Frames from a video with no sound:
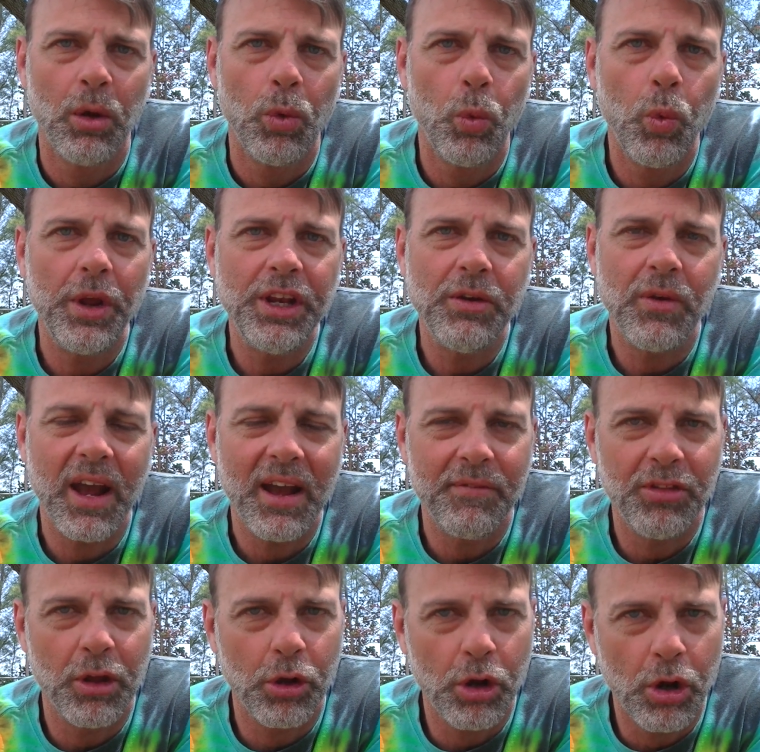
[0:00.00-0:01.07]
when you
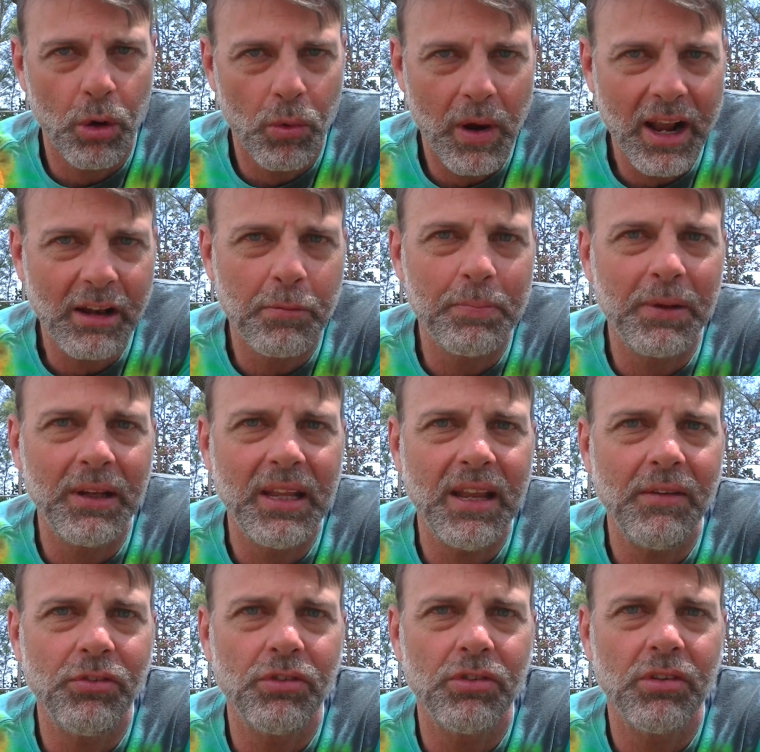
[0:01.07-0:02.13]
have the correct
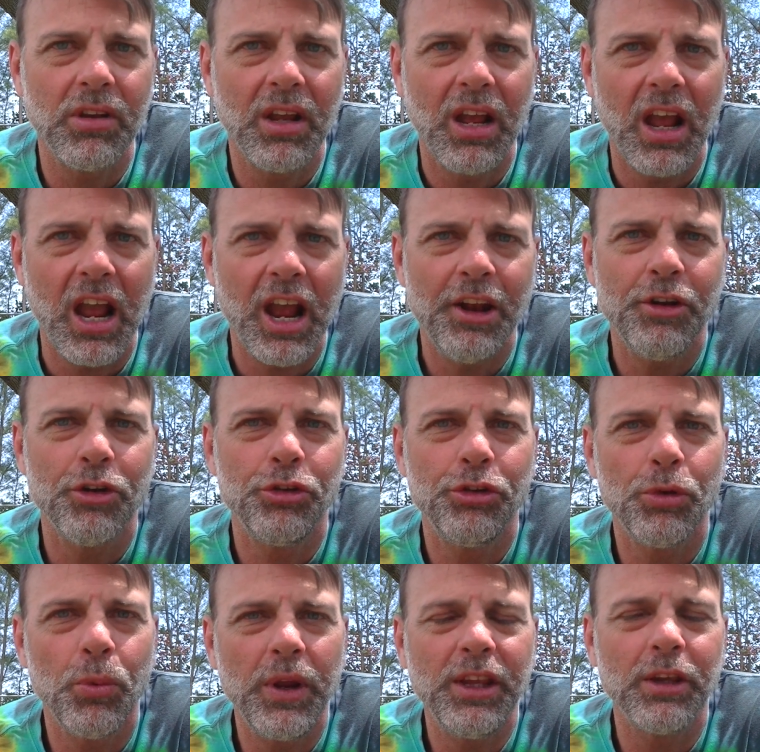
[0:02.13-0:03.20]
beliefs and you're
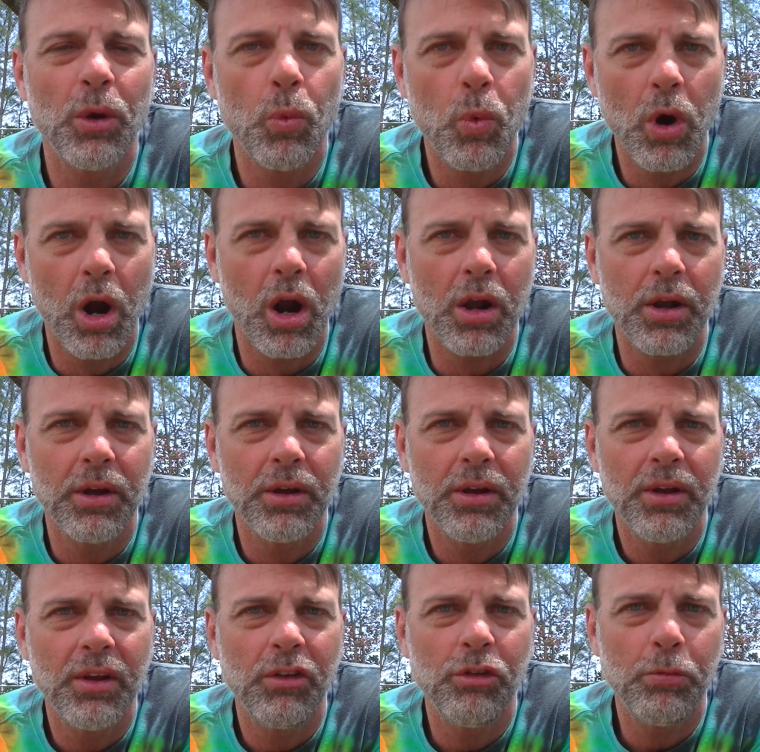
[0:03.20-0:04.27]
doing the work
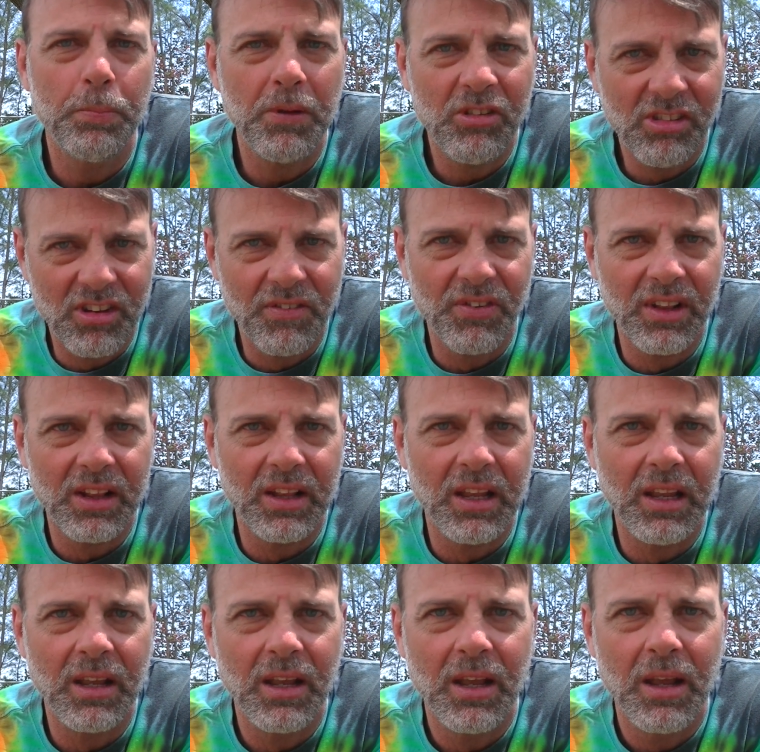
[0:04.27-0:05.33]

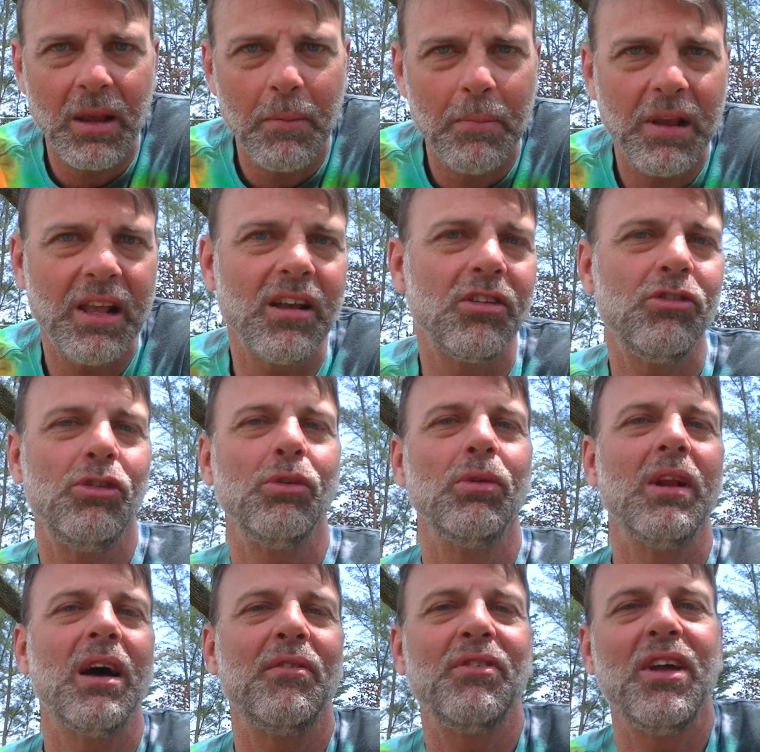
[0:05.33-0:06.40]
specifically because you
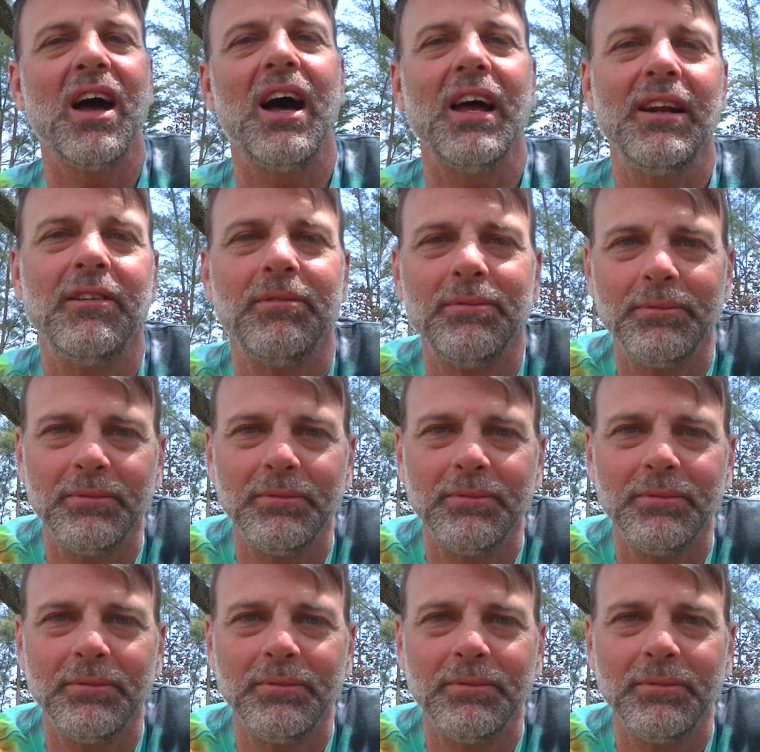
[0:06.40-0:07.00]
love God.